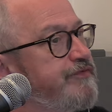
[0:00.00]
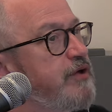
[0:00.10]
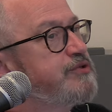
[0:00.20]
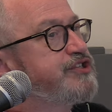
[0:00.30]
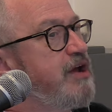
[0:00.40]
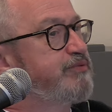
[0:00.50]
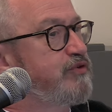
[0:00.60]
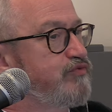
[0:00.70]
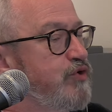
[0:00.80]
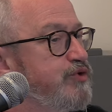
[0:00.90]
of those
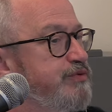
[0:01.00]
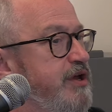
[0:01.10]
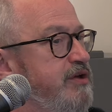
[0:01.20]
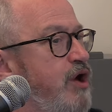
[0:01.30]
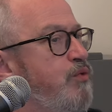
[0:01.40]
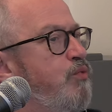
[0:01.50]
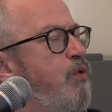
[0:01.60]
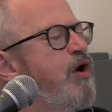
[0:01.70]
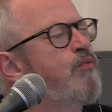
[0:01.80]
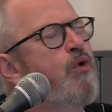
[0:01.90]
separate rules where you go,
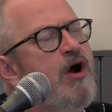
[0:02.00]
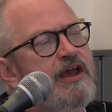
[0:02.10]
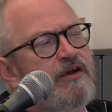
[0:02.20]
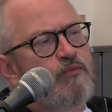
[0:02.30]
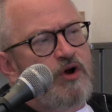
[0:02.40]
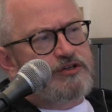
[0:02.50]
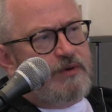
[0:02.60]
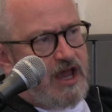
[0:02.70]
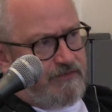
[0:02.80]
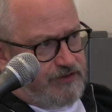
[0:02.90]
why, why do
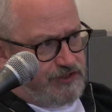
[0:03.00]
we have